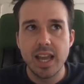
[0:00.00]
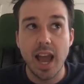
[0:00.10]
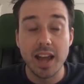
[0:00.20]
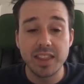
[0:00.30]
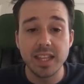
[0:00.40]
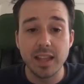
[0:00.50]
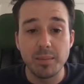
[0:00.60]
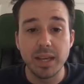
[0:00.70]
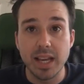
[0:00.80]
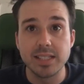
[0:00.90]

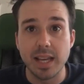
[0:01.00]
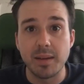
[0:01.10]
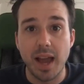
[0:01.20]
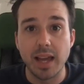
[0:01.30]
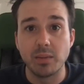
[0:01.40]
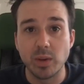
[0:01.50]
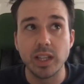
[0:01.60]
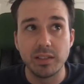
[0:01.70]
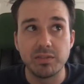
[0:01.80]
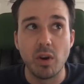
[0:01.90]
because I
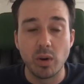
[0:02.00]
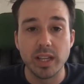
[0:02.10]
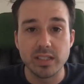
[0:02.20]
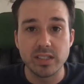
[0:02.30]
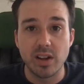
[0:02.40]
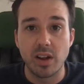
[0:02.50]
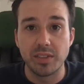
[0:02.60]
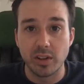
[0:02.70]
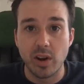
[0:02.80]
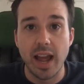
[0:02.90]
really focused on
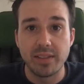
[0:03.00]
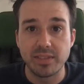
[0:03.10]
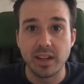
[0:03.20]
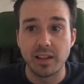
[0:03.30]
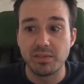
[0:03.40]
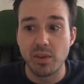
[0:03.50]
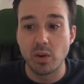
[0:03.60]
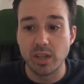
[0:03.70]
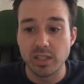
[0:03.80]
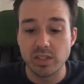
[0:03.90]
the craft and I
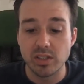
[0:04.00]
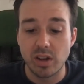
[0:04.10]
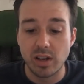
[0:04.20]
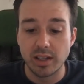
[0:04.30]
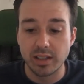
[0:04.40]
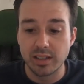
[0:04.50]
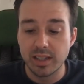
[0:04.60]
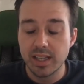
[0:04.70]
focused on